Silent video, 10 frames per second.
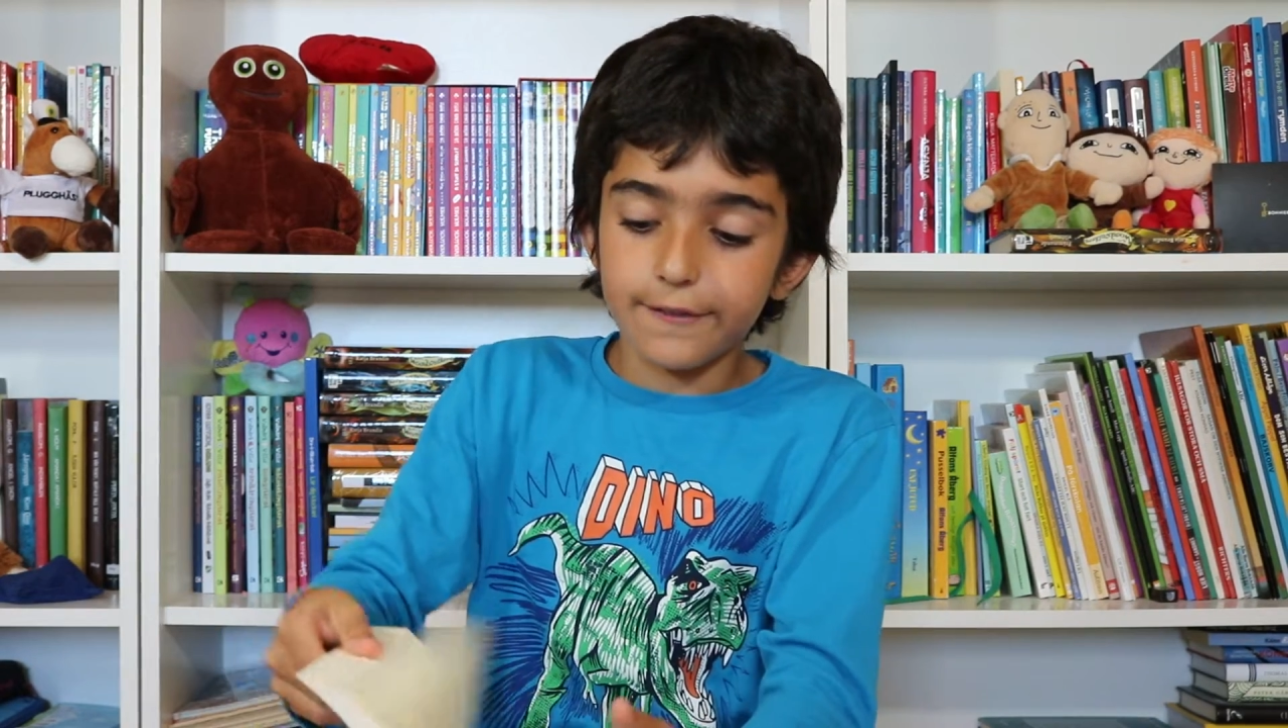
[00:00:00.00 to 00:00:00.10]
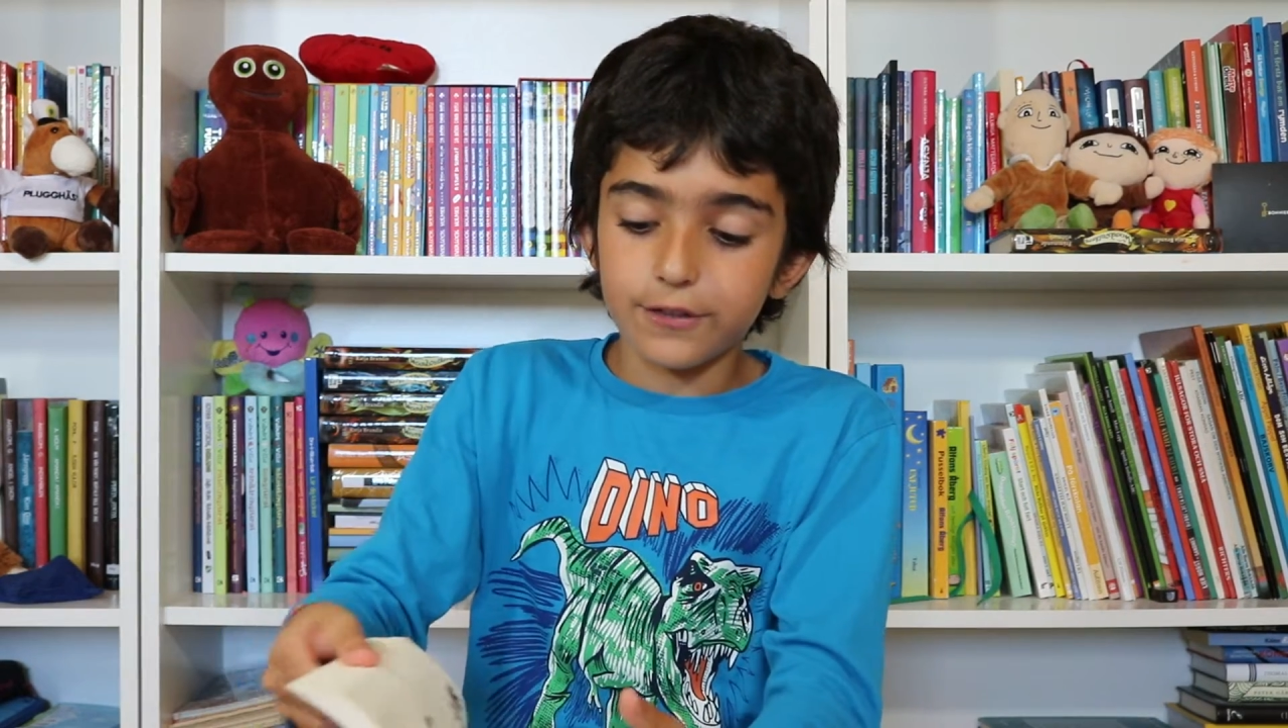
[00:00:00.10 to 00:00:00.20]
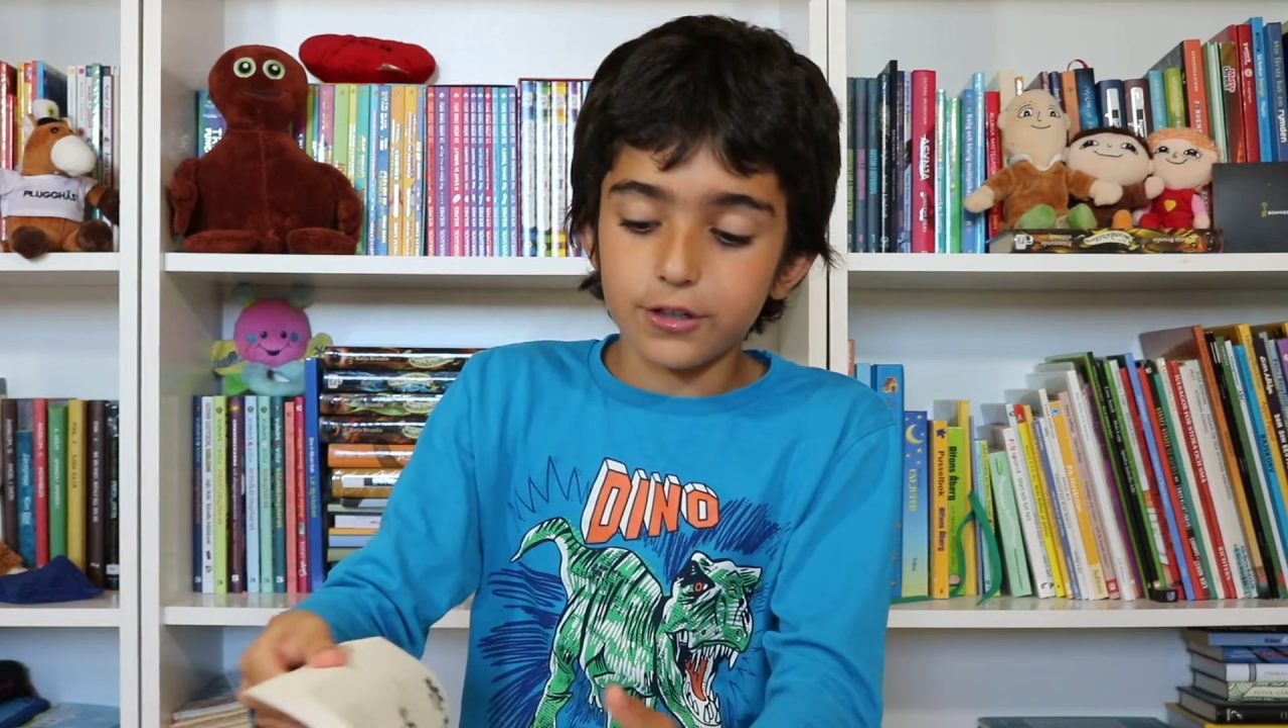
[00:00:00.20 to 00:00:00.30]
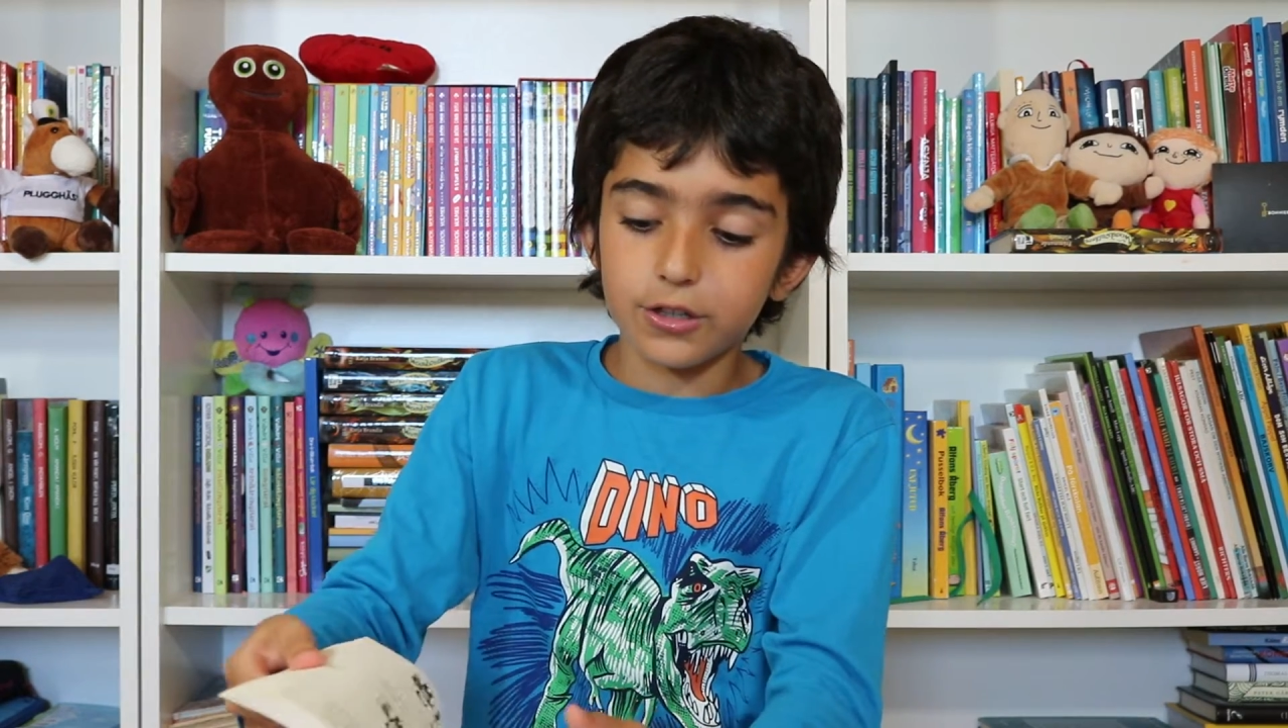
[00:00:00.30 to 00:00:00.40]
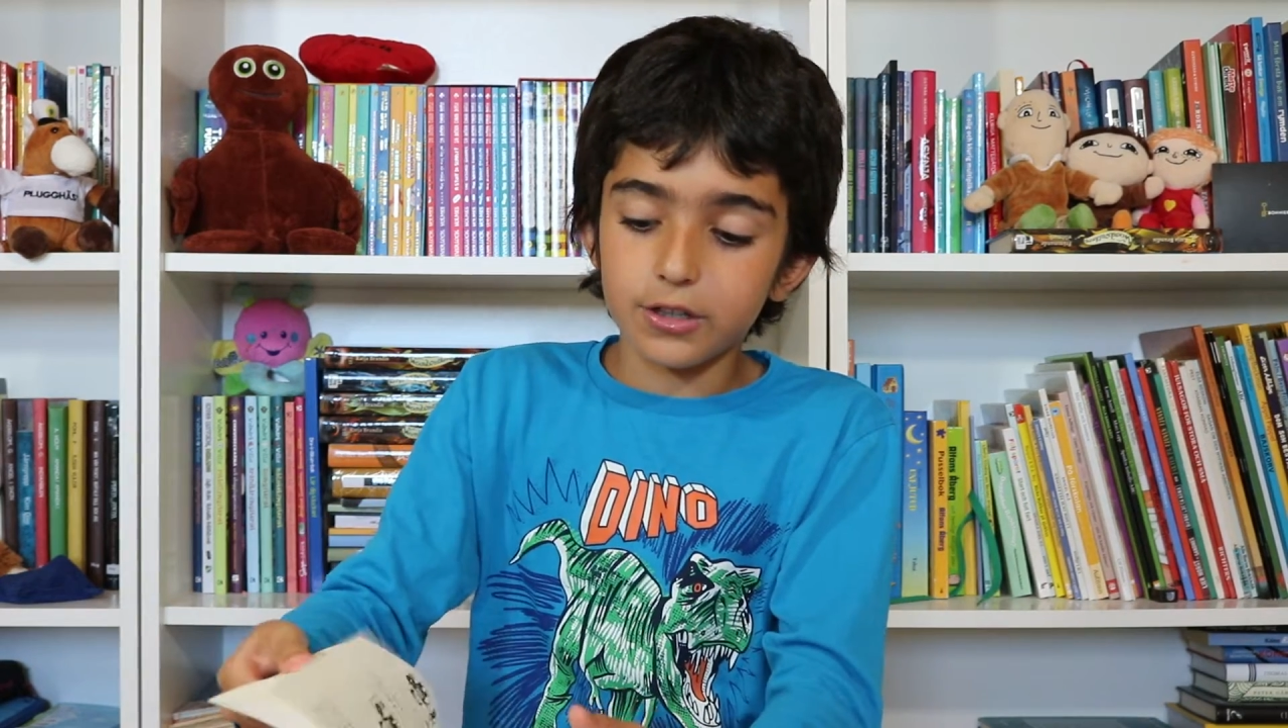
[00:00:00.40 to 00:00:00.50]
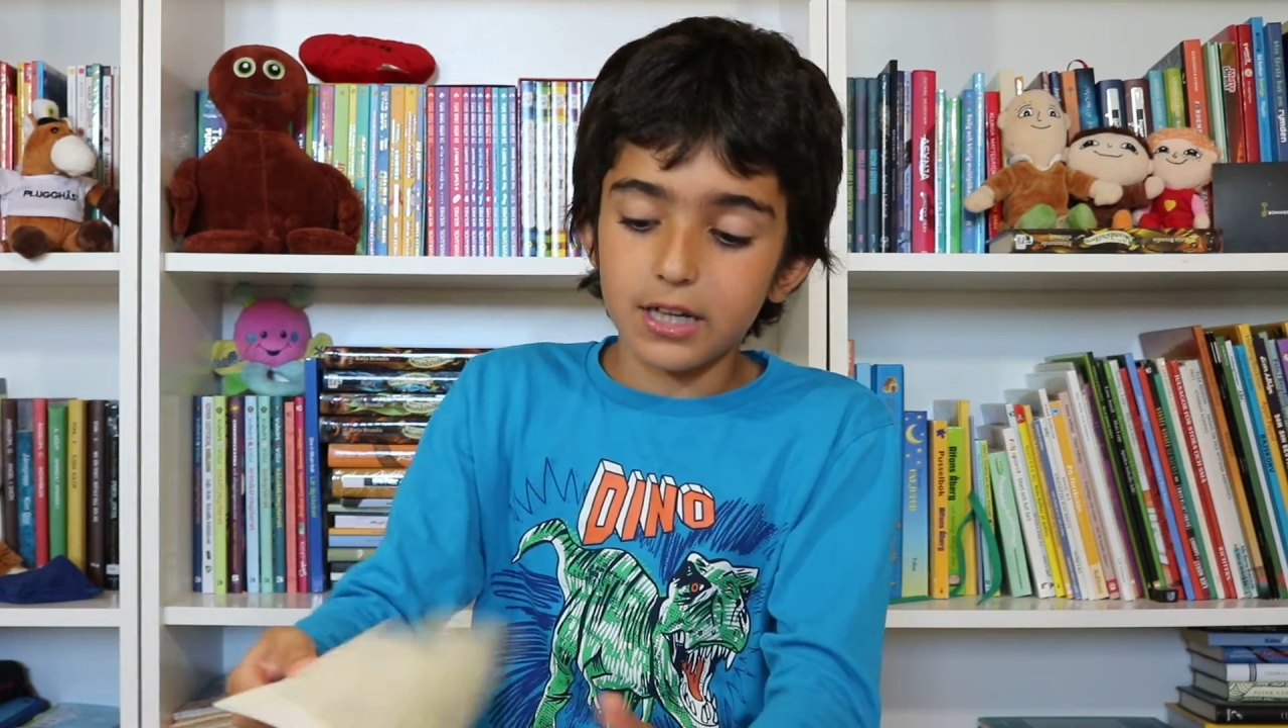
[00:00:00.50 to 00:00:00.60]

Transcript: for you